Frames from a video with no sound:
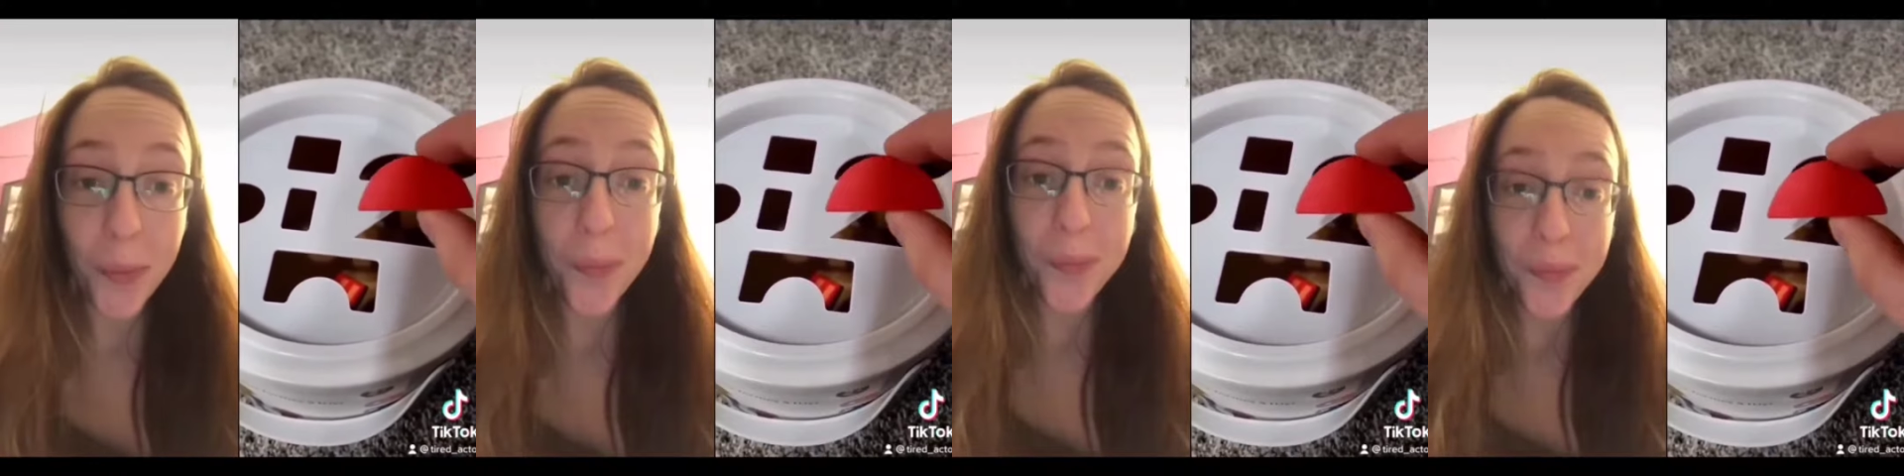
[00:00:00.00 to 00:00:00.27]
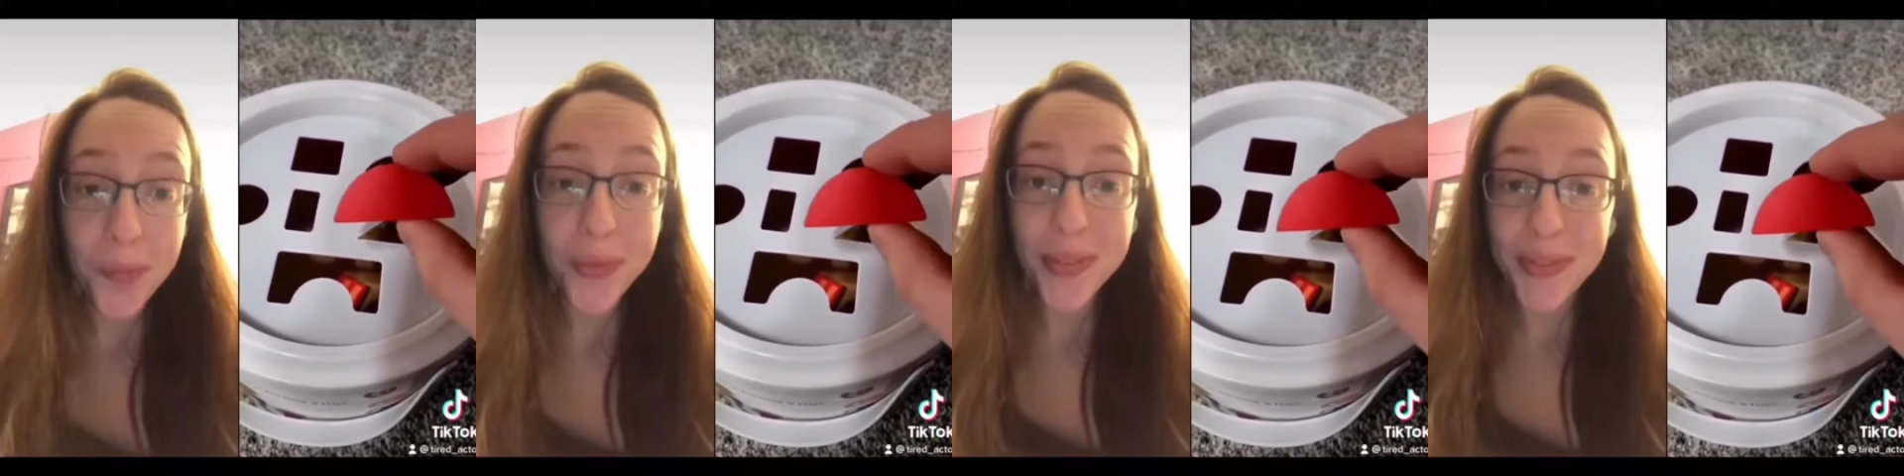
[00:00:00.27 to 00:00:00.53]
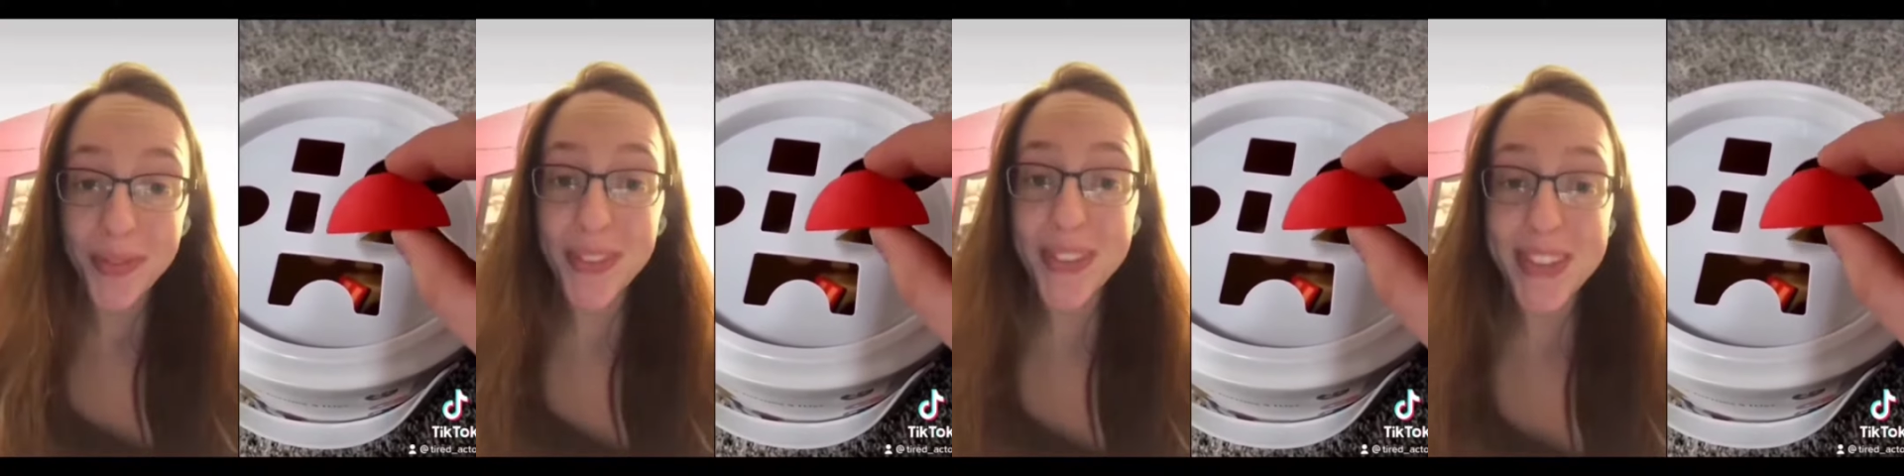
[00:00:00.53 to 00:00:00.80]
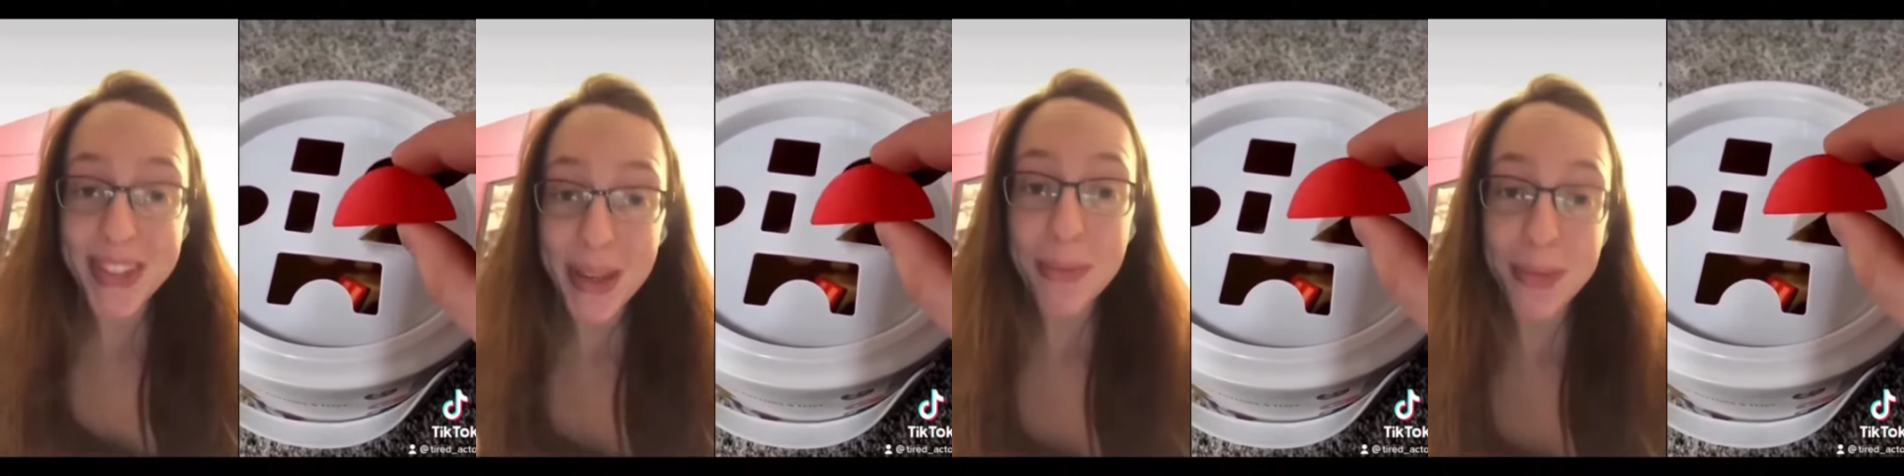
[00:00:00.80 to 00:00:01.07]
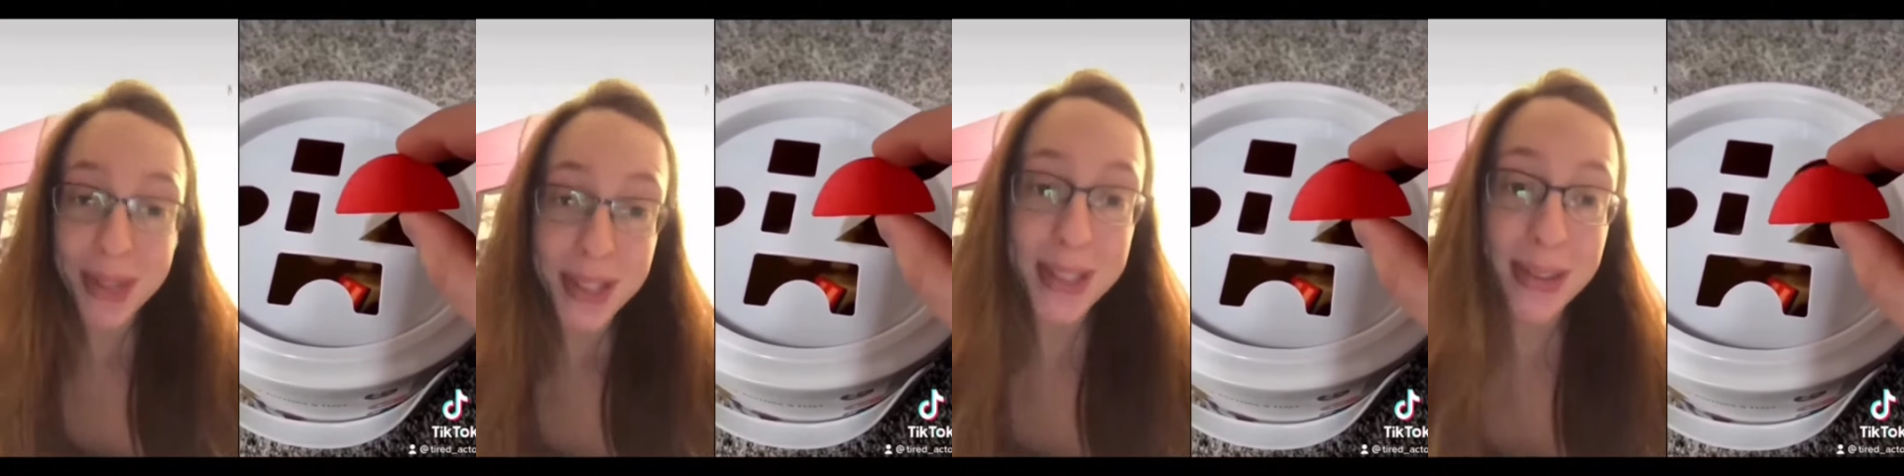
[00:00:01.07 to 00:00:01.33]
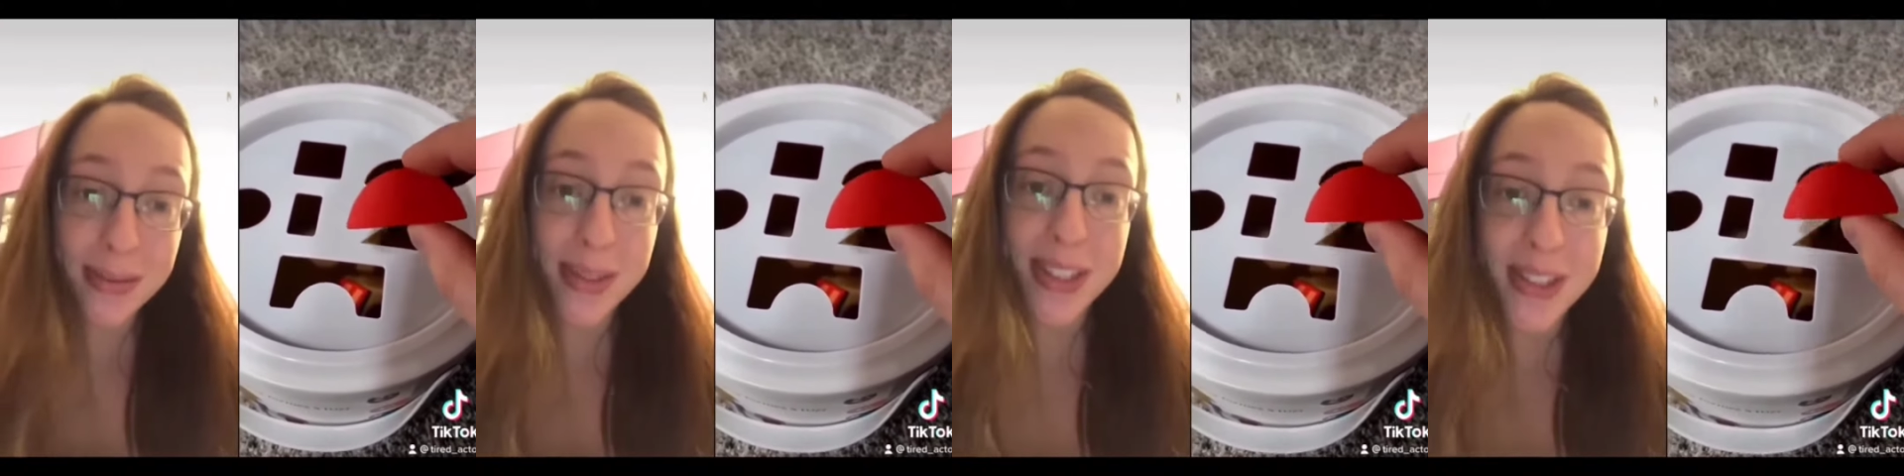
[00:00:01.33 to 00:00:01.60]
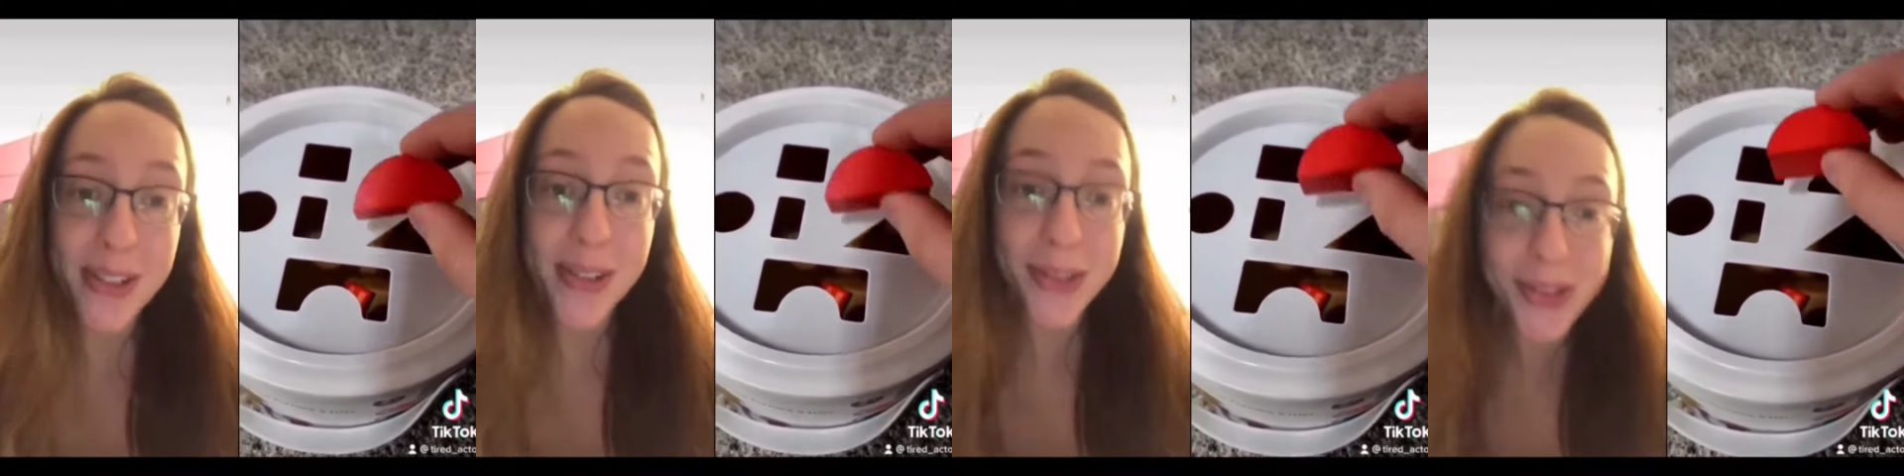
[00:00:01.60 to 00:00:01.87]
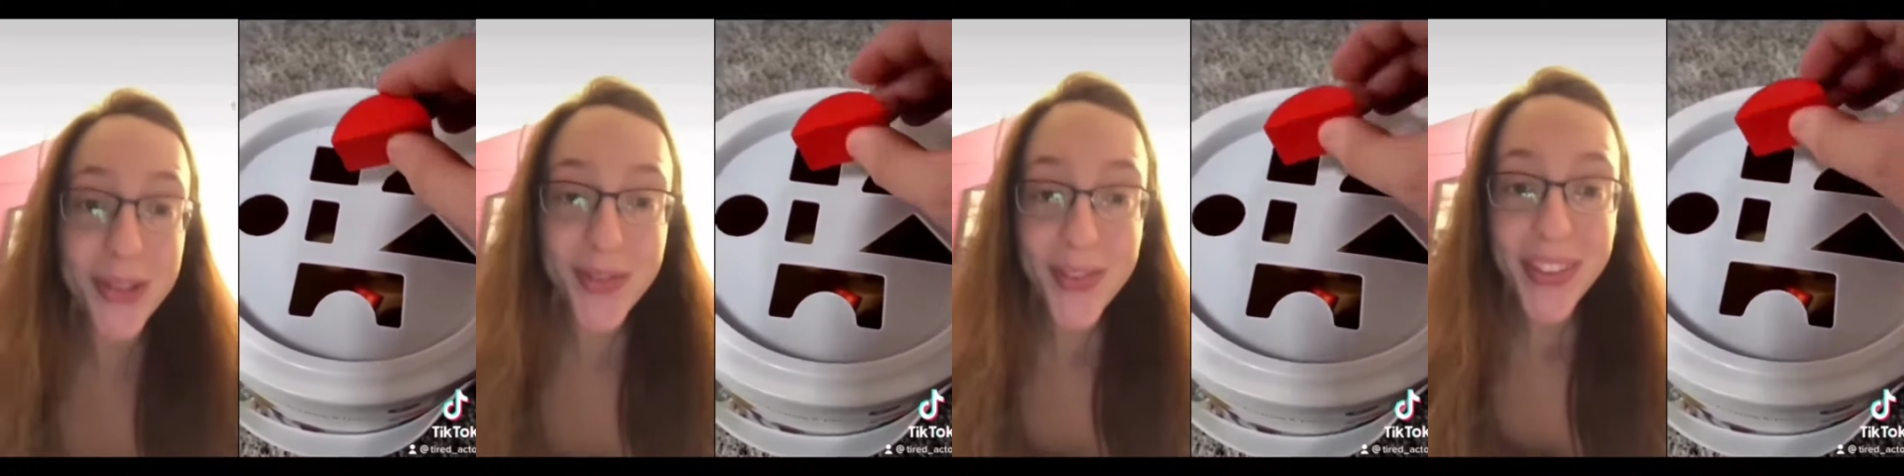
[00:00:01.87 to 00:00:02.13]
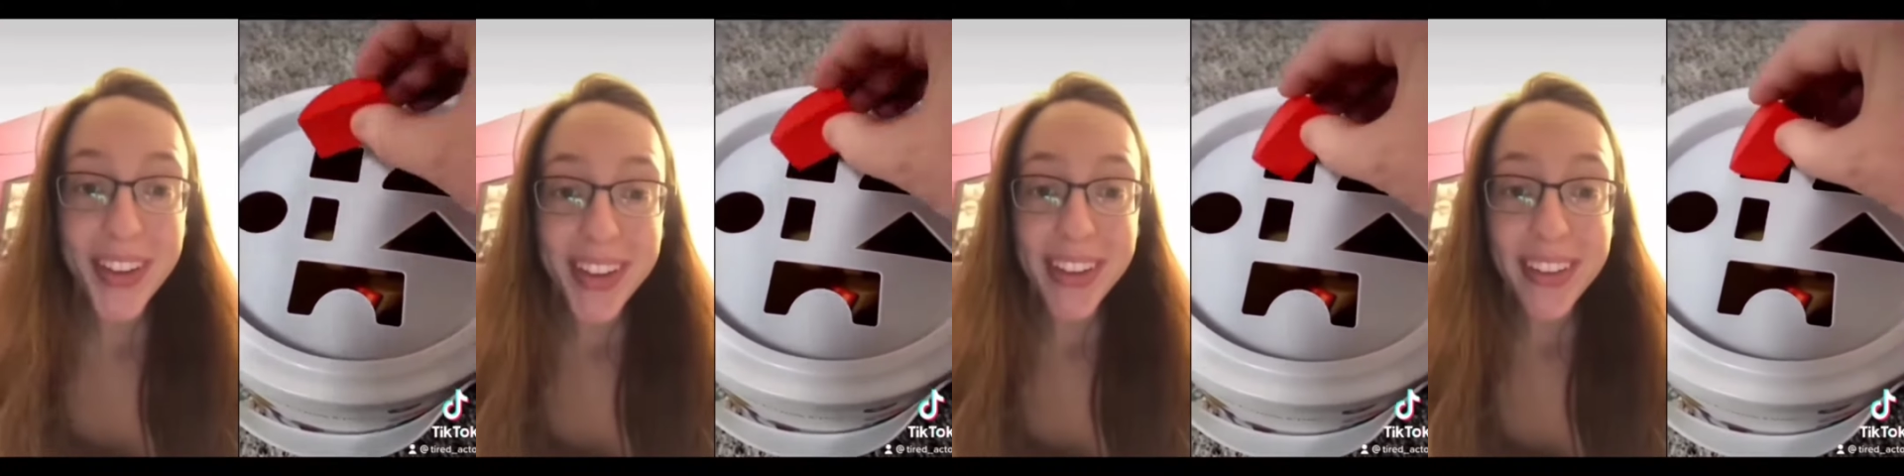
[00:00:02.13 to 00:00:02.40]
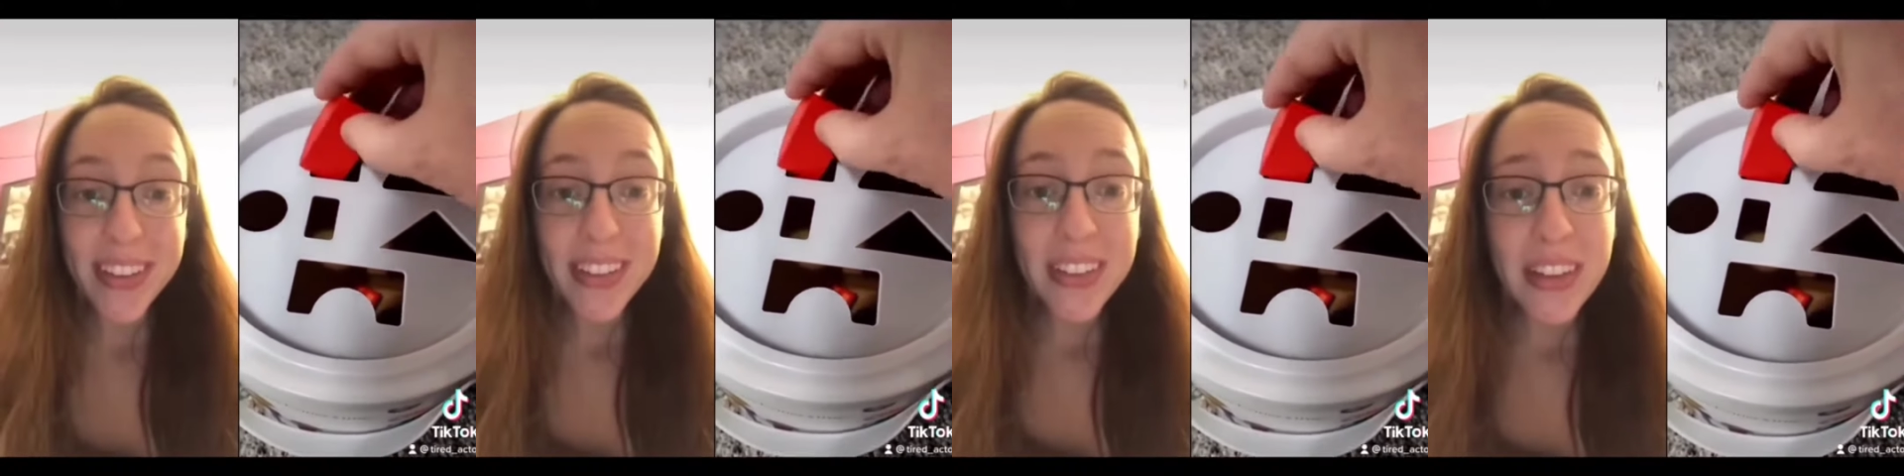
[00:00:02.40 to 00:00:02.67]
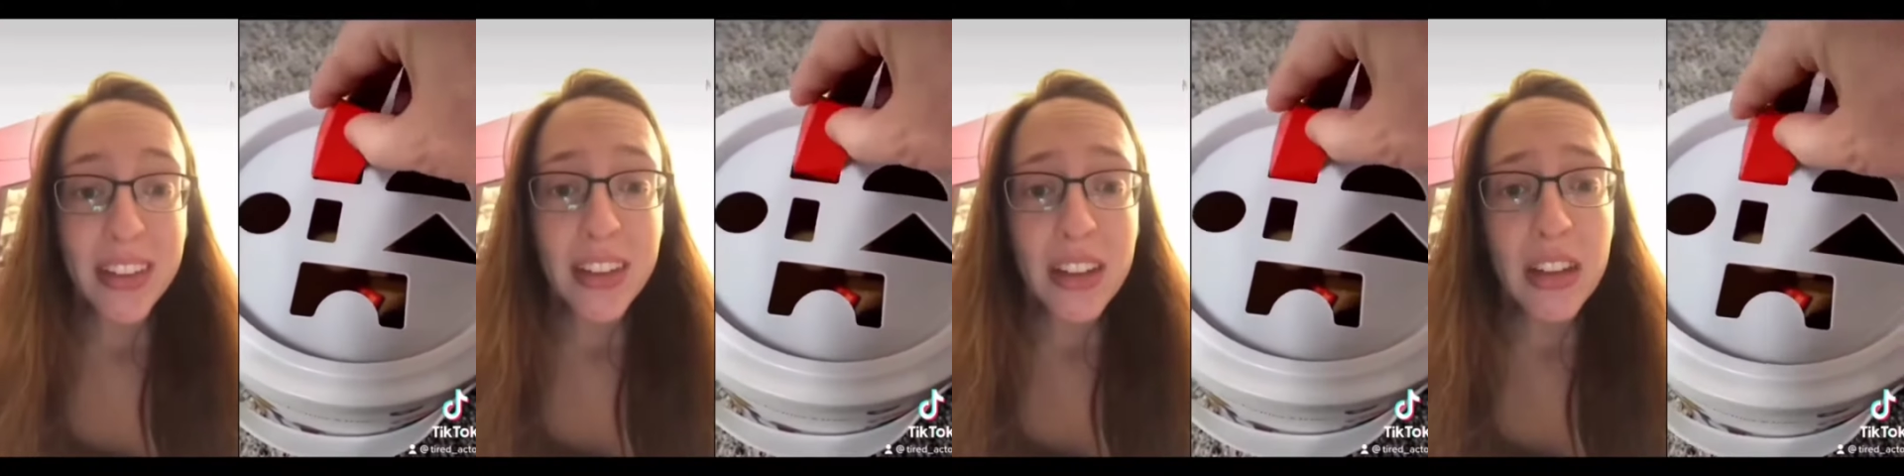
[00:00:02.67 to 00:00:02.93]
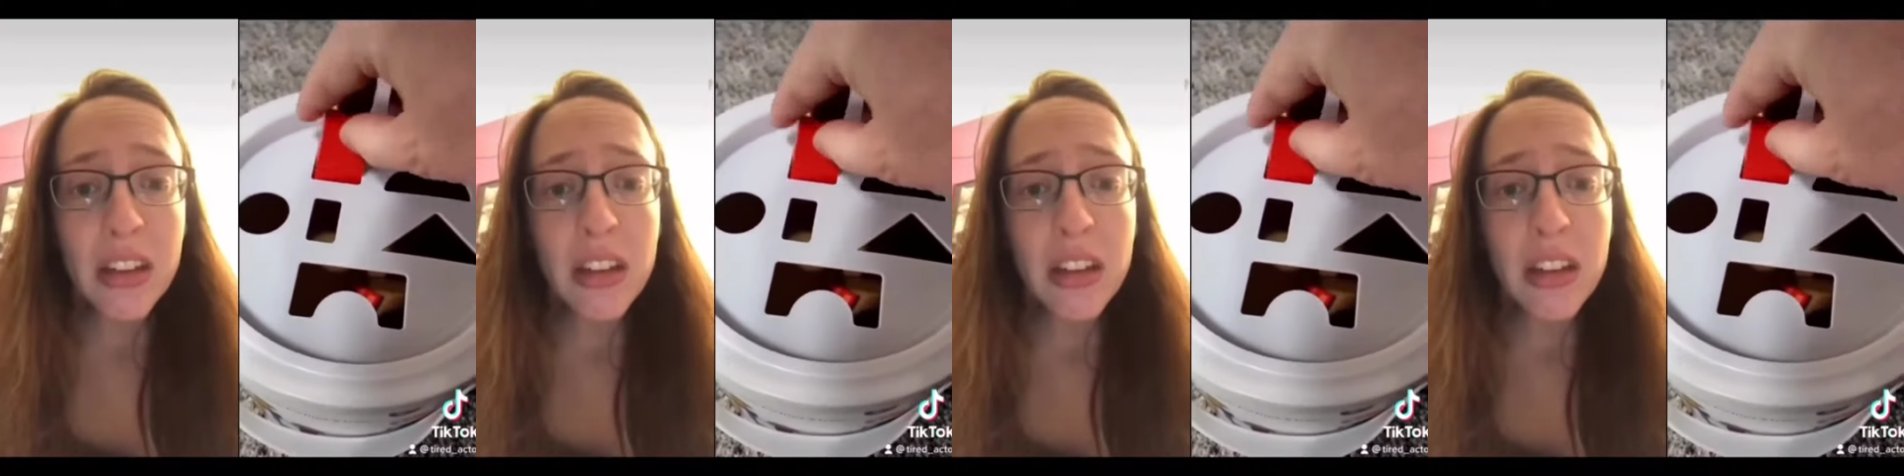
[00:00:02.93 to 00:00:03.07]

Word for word: Semicircle? The, sem- the semicircle. That's right, it's the square